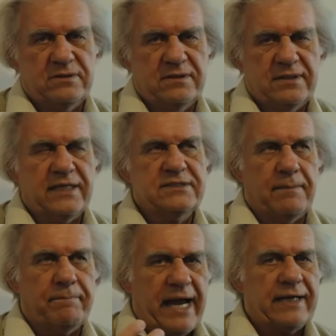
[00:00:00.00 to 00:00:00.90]
That's the
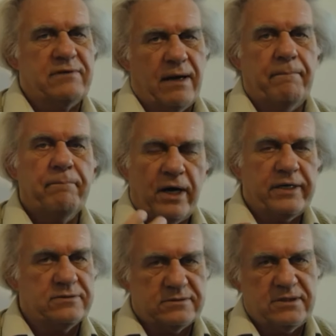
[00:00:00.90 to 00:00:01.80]
background,
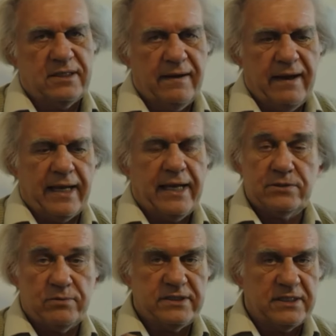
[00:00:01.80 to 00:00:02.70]
particles. And that's
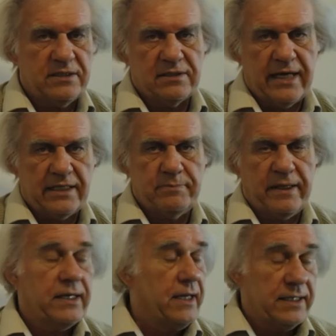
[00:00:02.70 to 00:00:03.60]
what the ether has
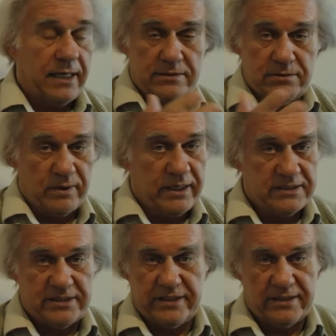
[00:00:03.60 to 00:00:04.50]
been, and that's what it
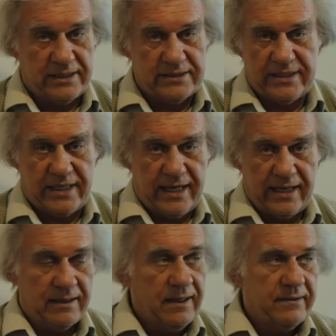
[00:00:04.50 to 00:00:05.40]
still is
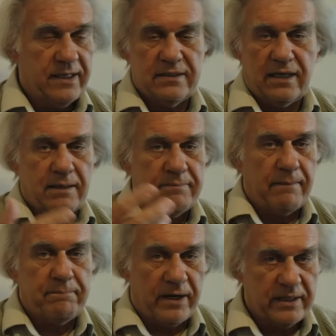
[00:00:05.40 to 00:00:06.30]
today. They talk
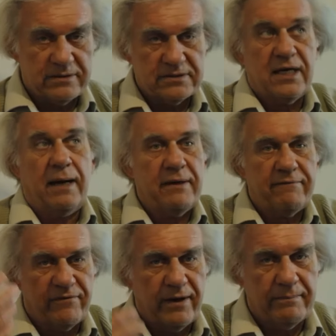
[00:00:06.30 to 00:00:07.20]
about particles coming
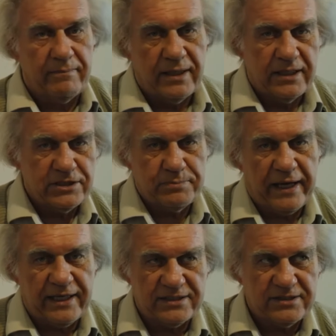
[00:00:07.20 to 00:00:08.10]
from
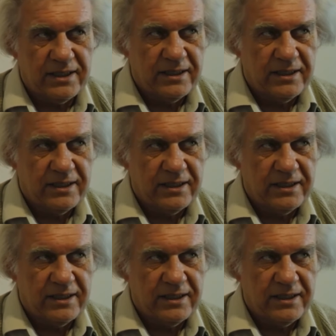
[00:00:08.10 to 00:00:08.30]
space.